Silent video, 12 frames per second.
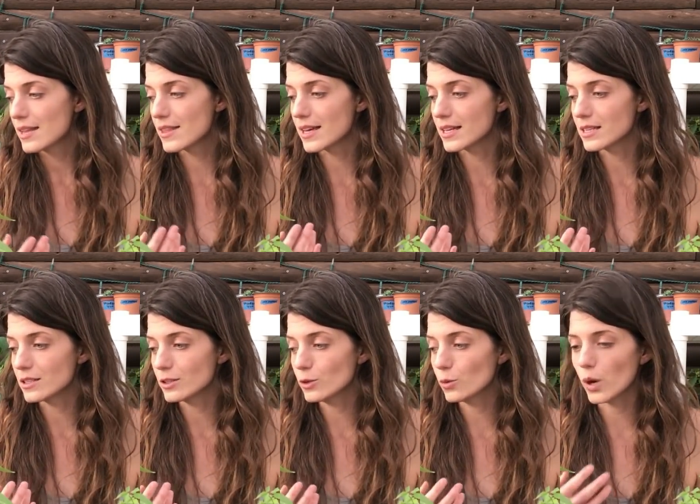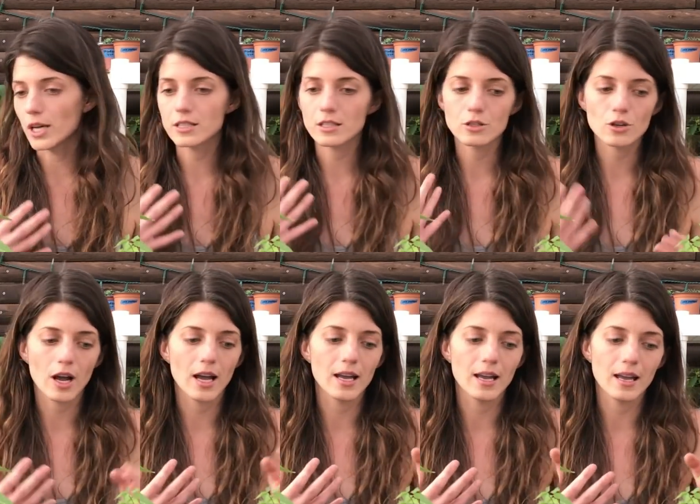then you want to
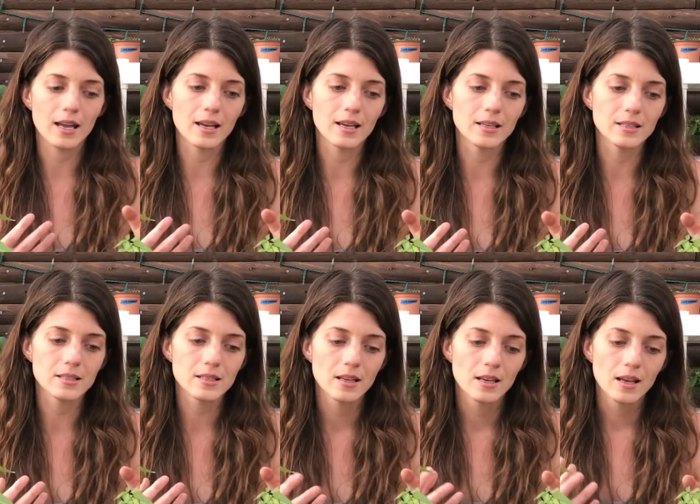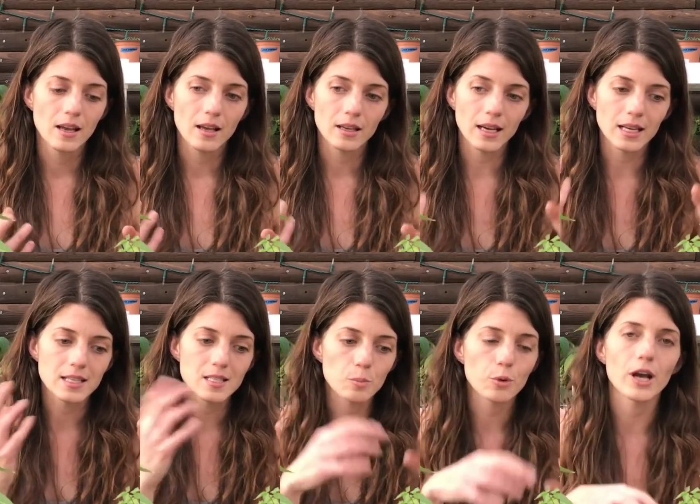try and kind of
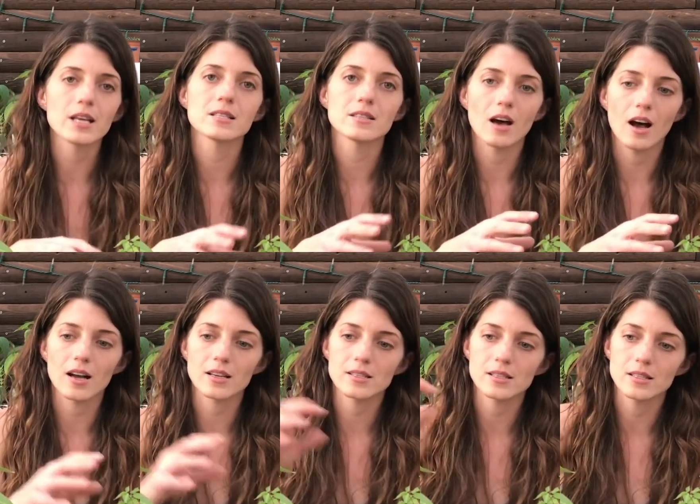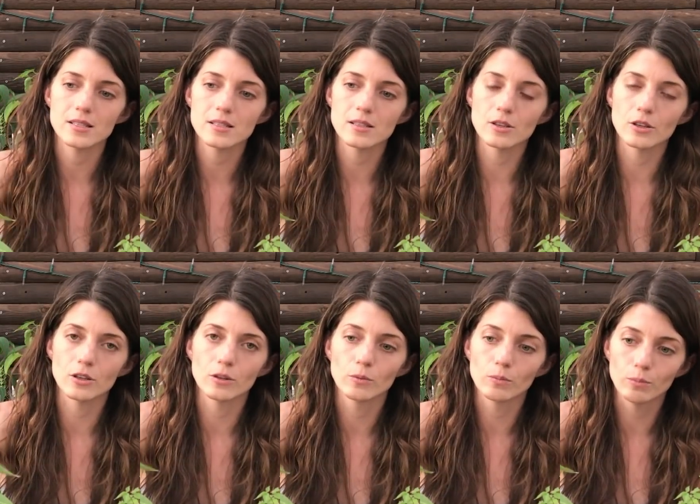suppress the auxins that
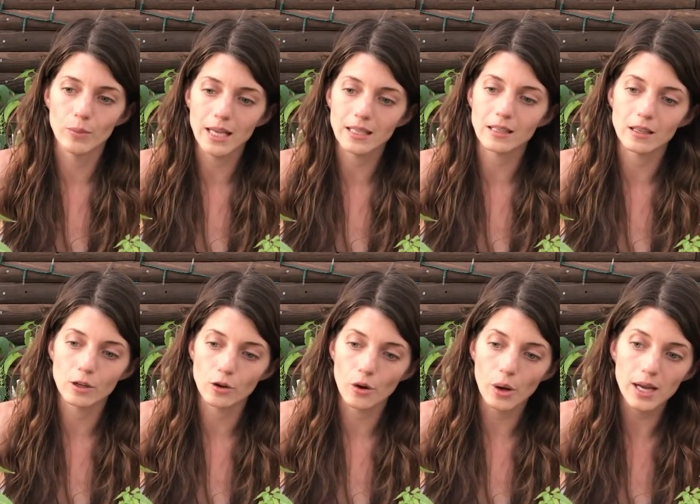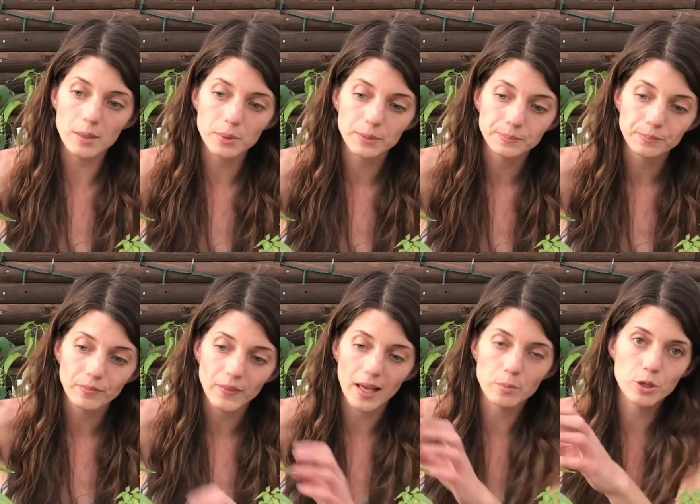are making it grow up
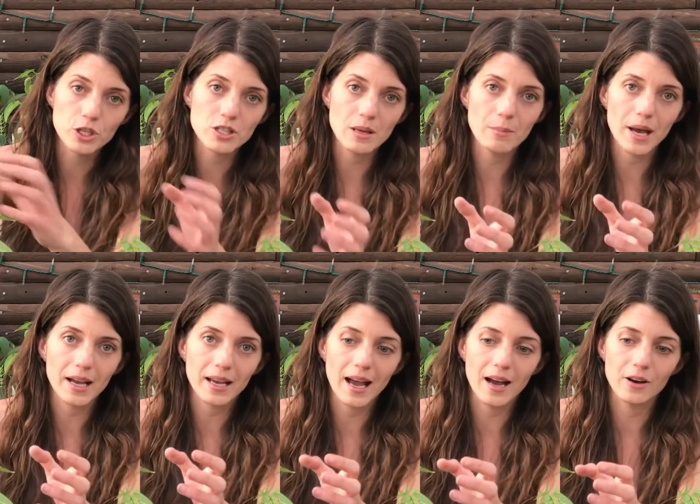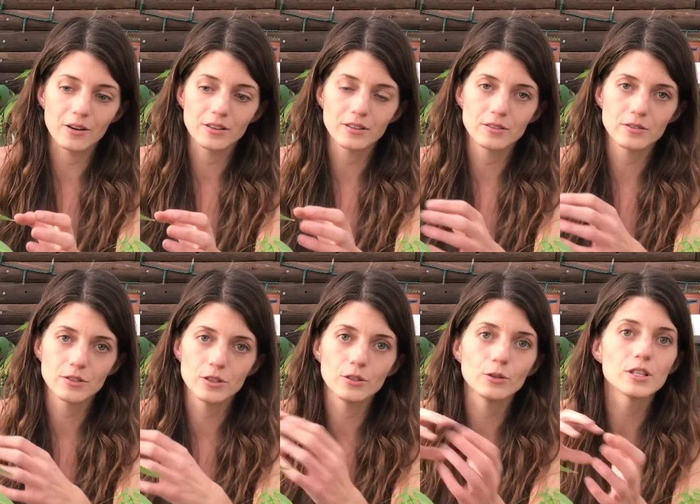and push them back out
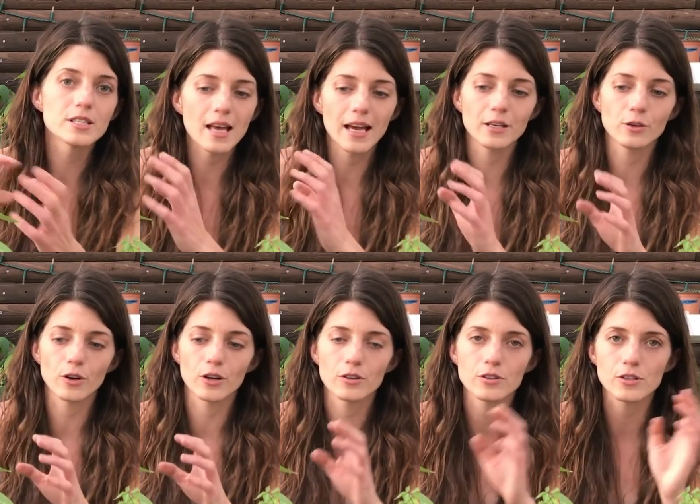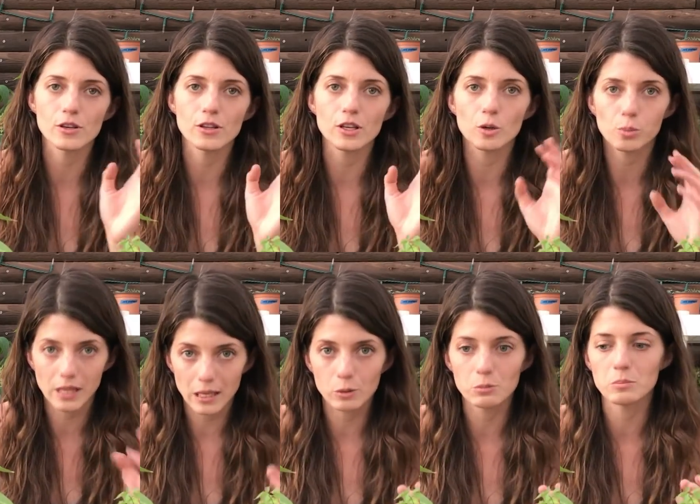to the side growth so that your
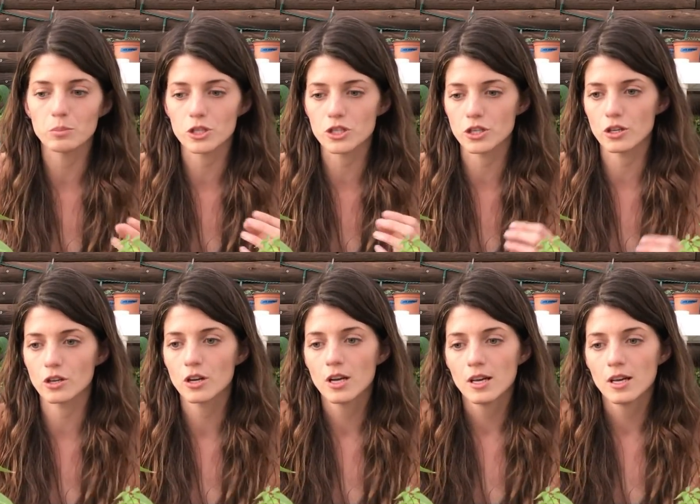plant will be bushier,